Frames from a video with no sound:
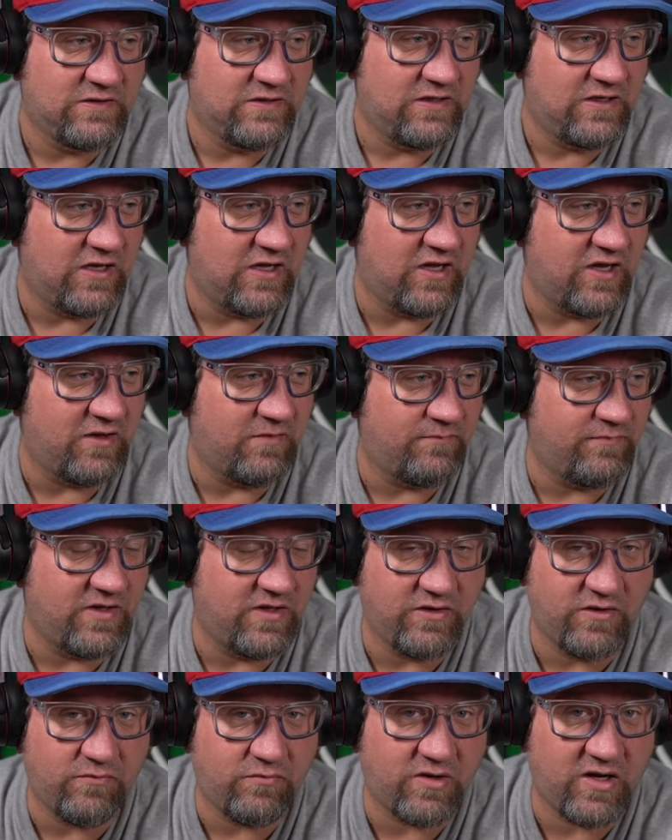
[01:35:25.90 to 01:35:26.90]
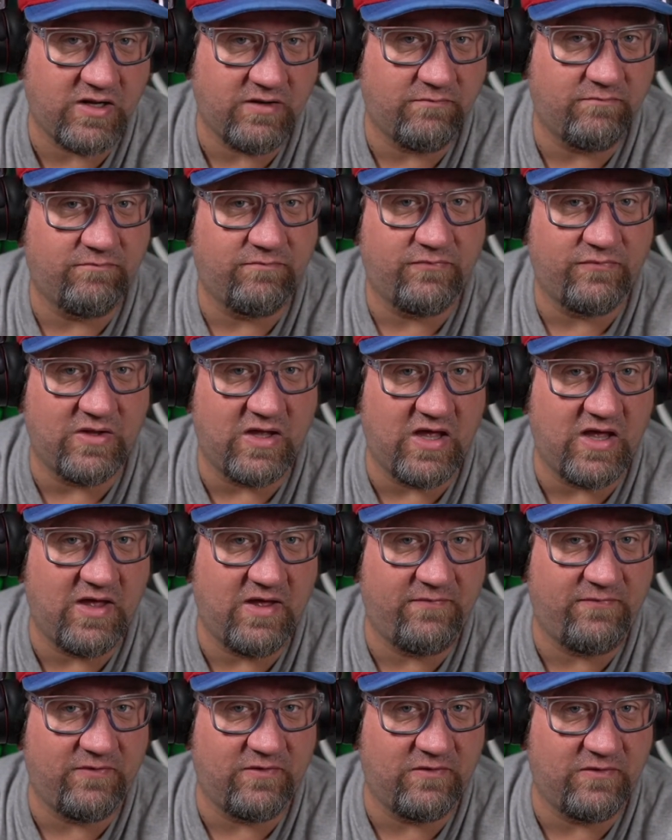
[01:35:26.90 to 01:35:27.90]
And you're right,
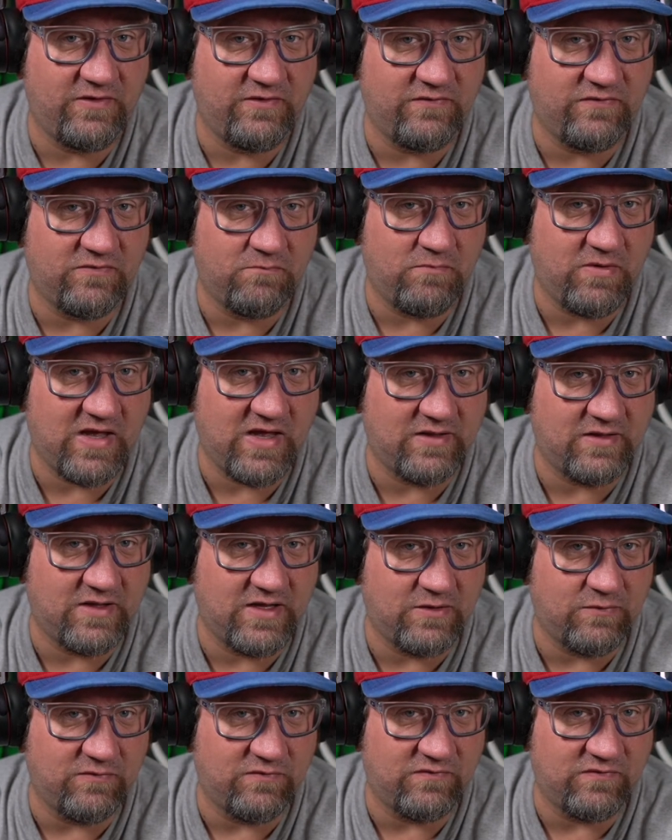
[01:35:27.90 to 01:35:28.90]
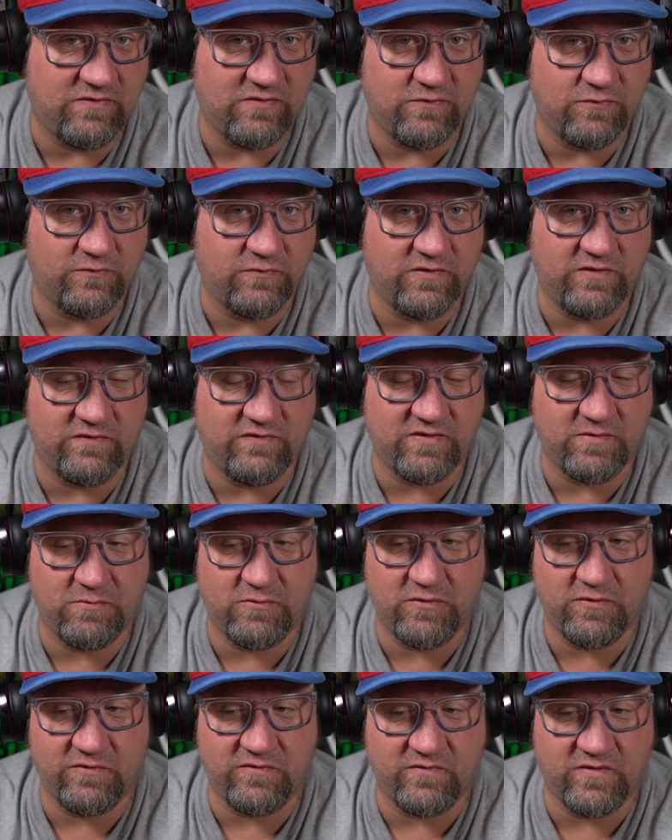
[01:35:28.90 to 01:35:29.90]
definitely some bad language in some of
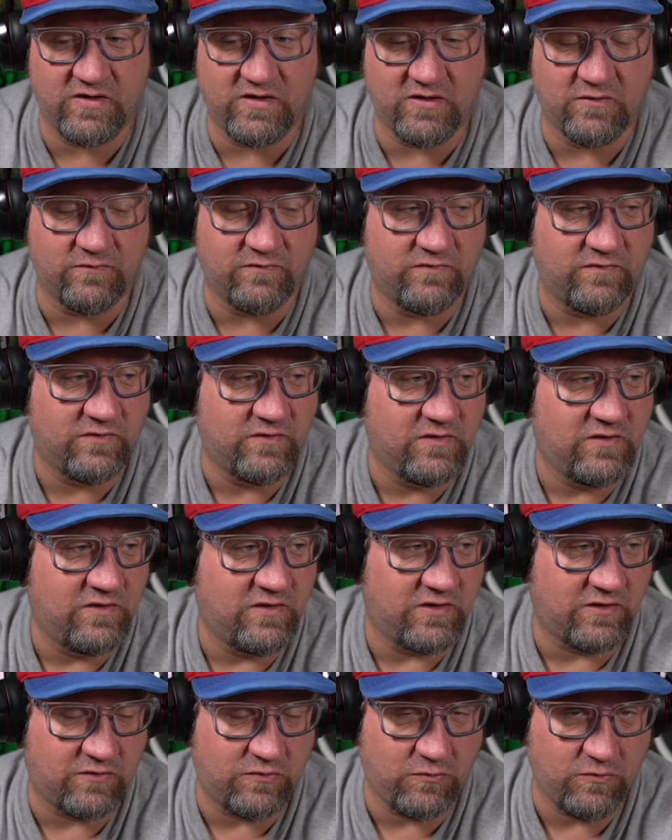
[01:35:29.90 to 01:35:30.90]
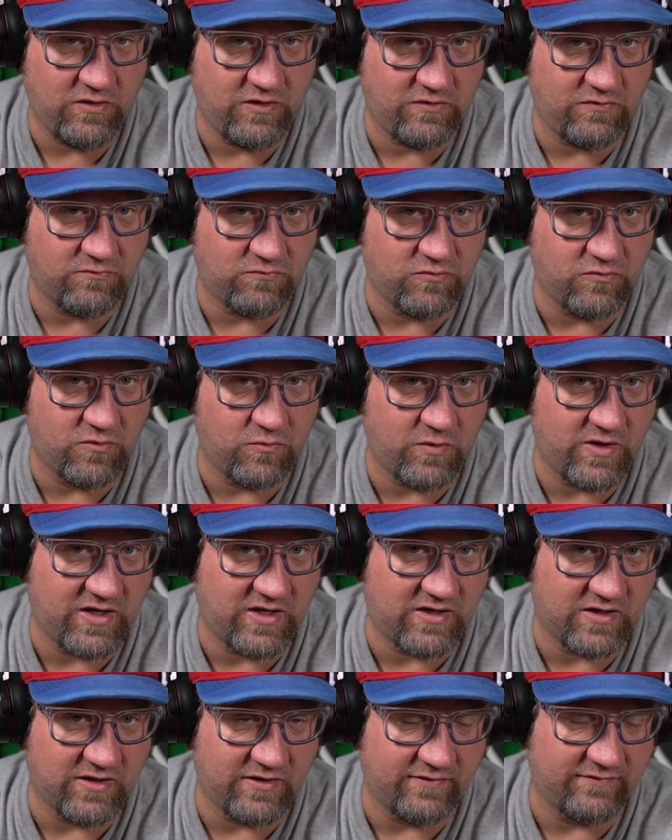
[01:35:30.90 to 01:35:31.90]
those videos, including the Rude
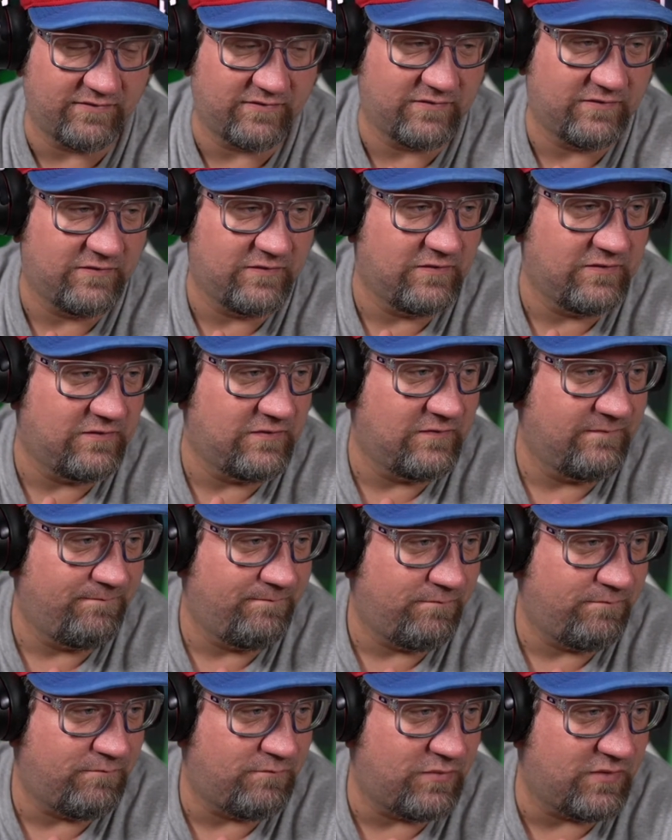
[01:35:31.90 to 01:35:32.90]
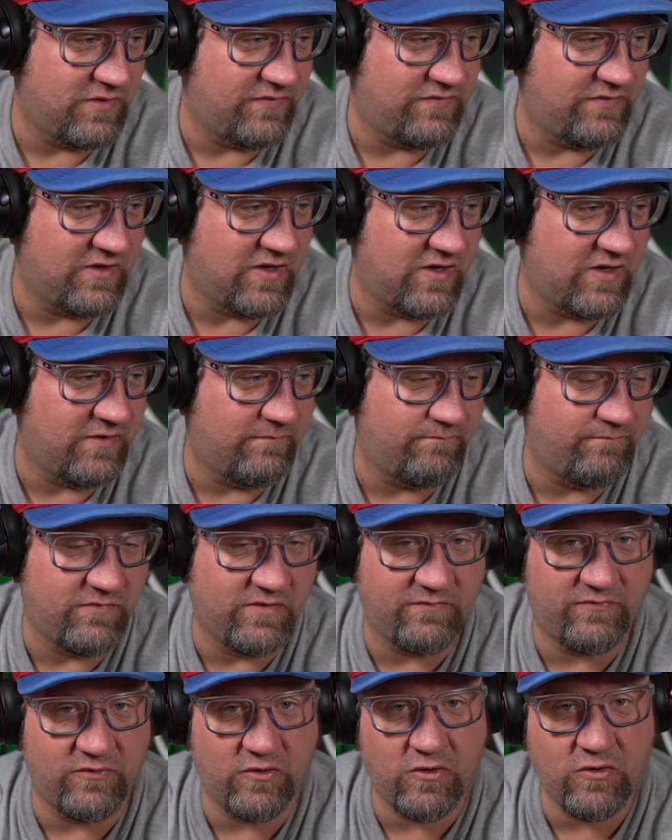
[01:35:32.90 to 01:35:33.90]
Awakenings. But
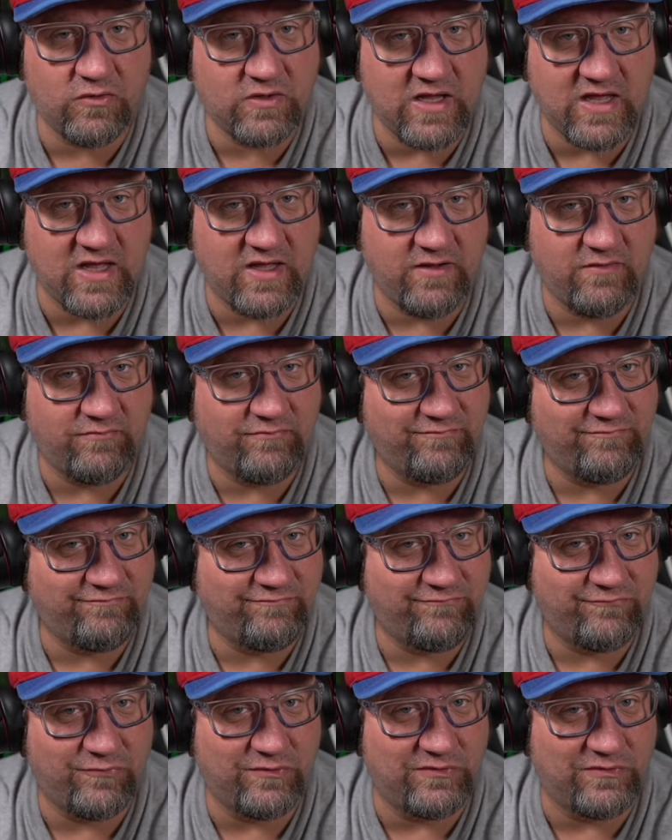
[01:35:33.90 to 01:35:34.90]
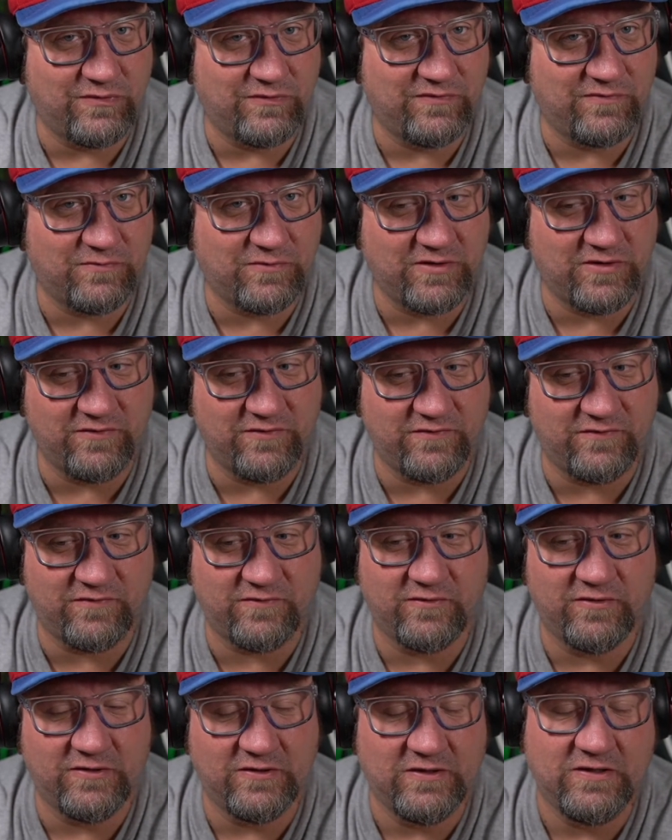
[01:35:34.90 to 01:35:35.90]
if you're okay with those words,
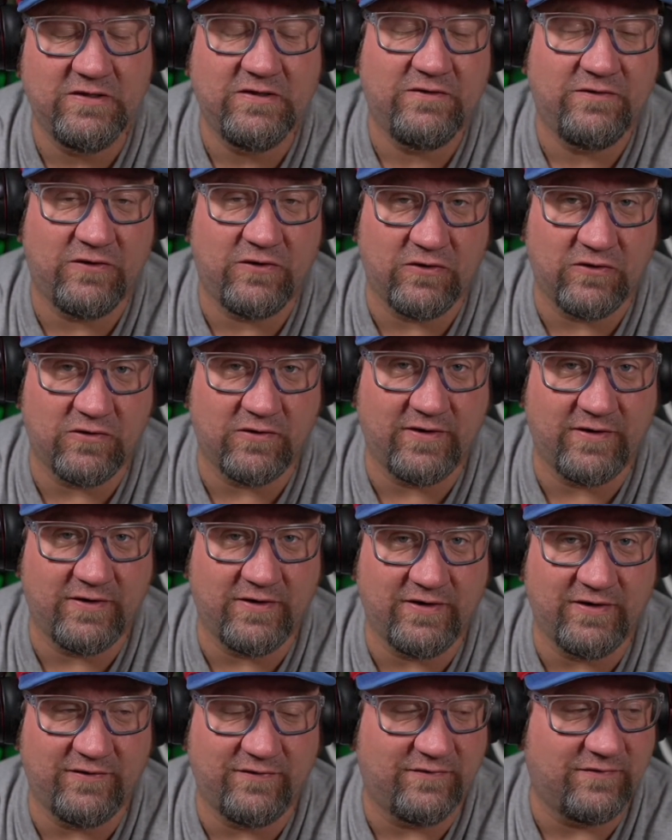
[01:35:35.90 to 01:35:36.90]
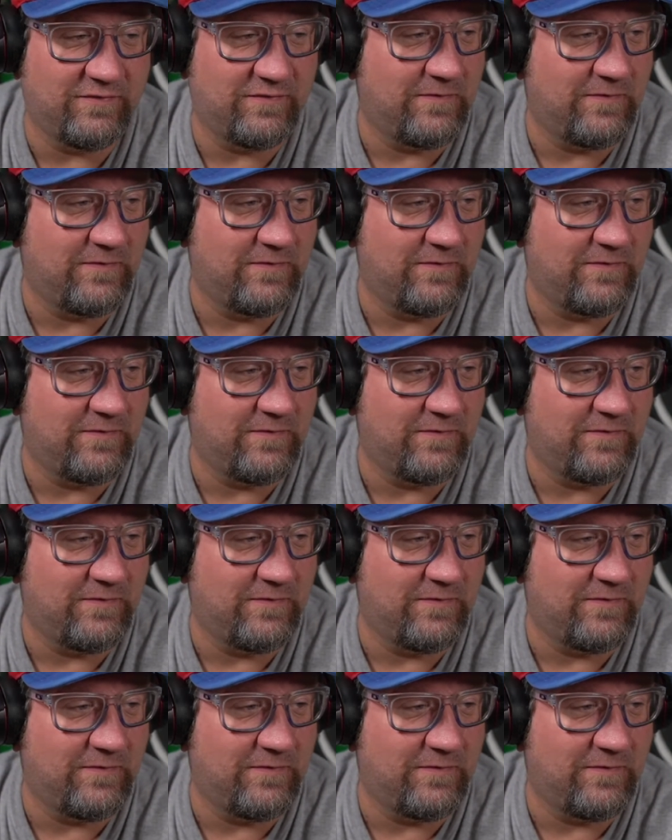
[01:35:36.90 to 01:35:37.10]
they're hilarious.